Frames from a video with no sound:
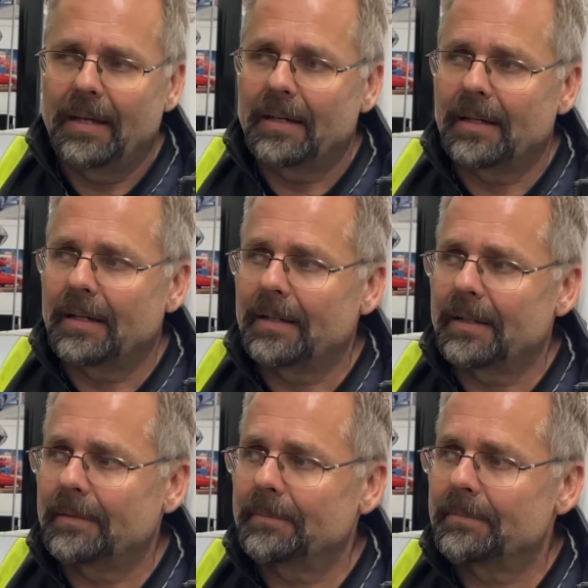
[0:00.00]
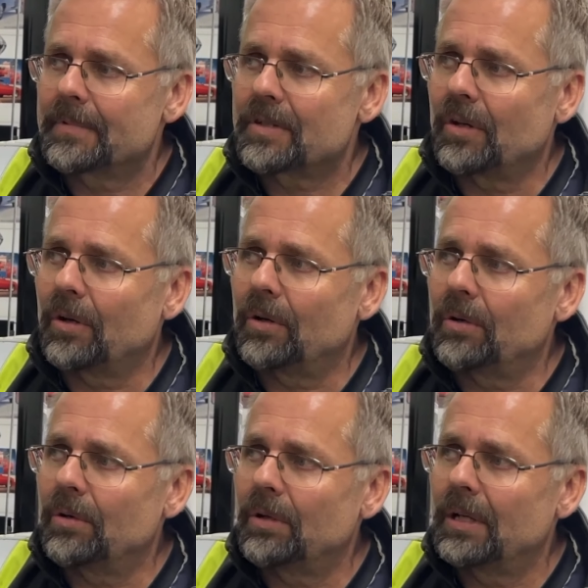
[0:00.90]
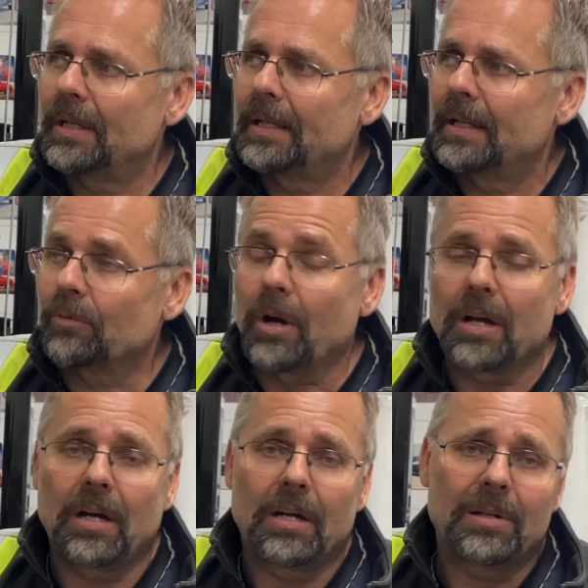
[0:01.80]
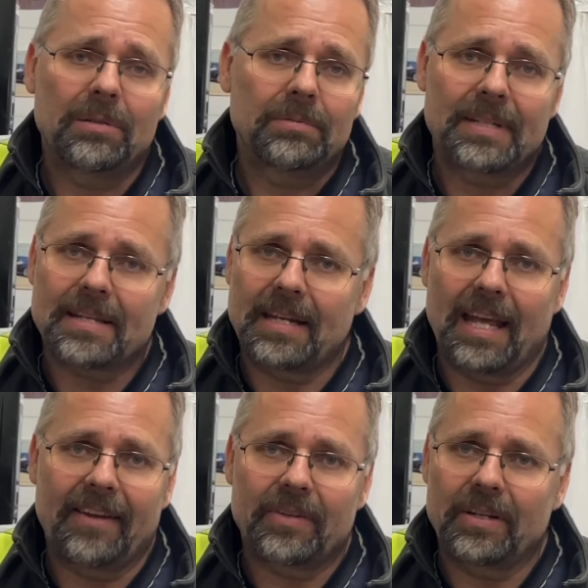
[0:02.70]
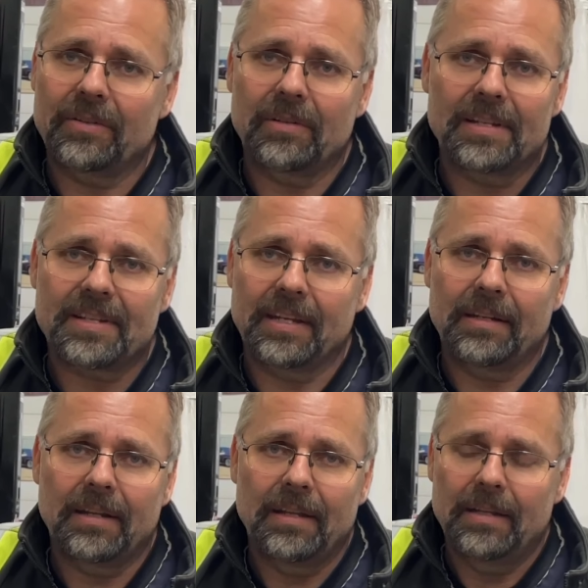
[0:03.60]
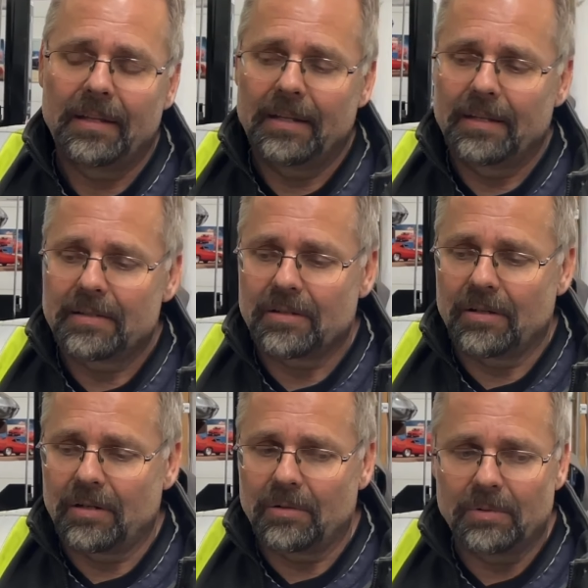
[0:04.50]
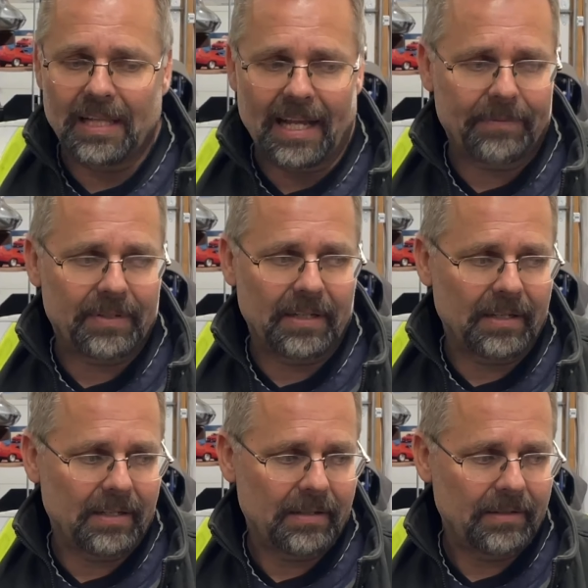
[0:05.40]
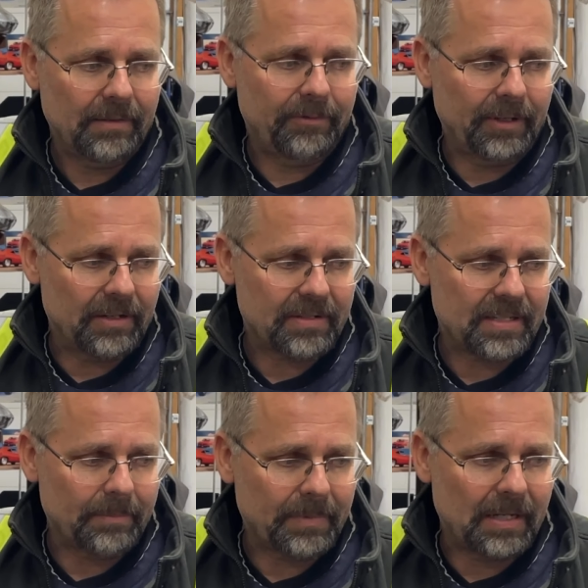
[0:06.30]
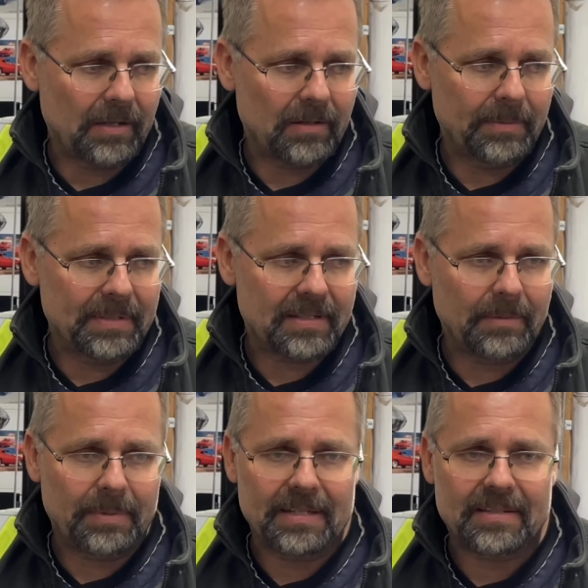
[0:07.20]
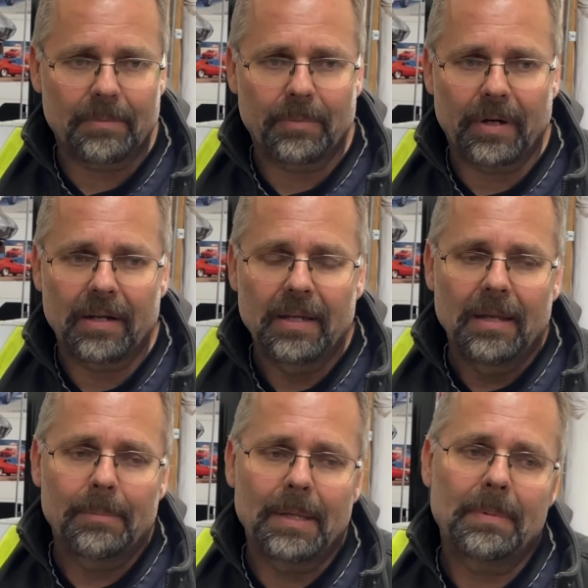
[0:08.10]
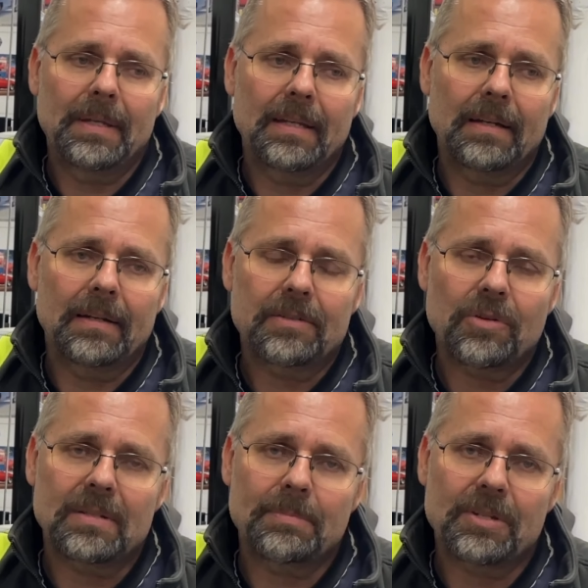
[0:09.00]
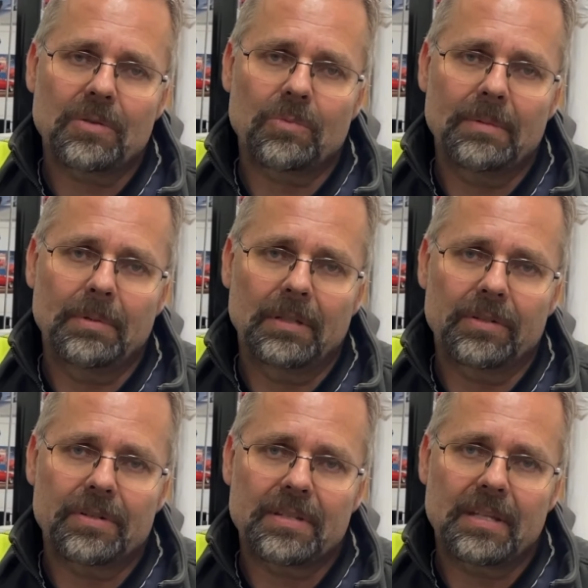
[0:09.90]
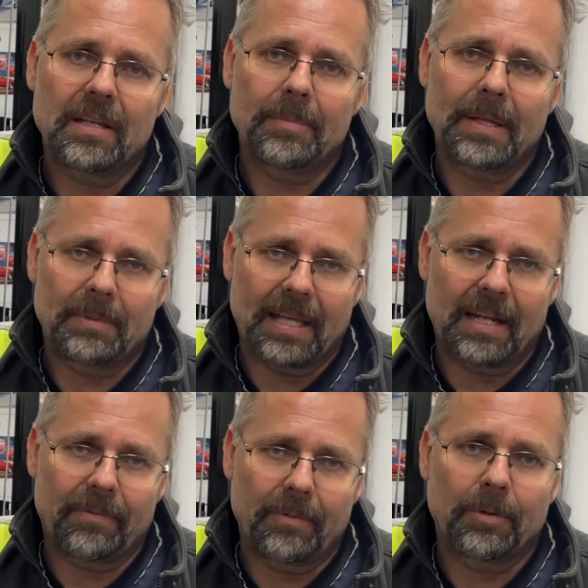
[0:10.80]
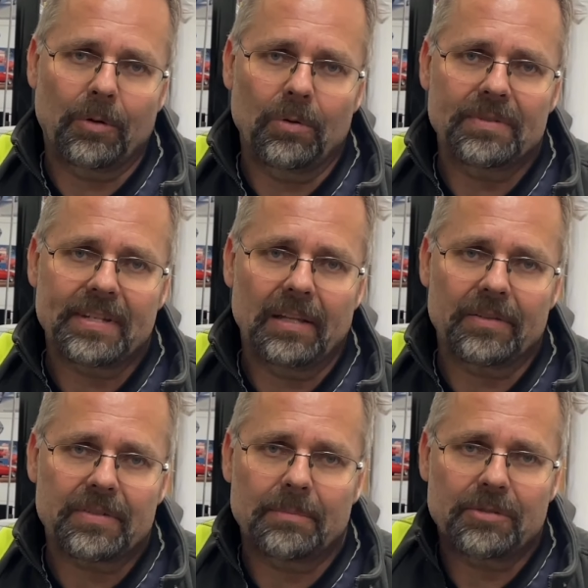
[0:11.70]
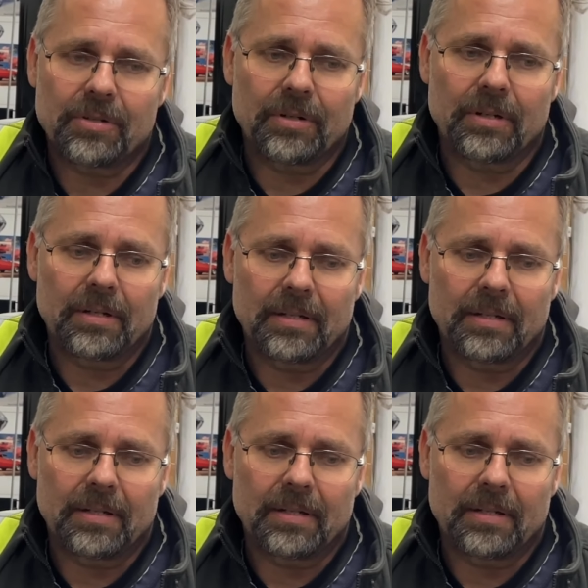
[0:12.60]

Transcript: Um, so Rock Auto doesn't have it in their listing. So we'll have to figure something out. I mean, somebody somewhere, maybe uh, transmission rebuilders, they'll be able to get it from their wholesalers, I'm sure.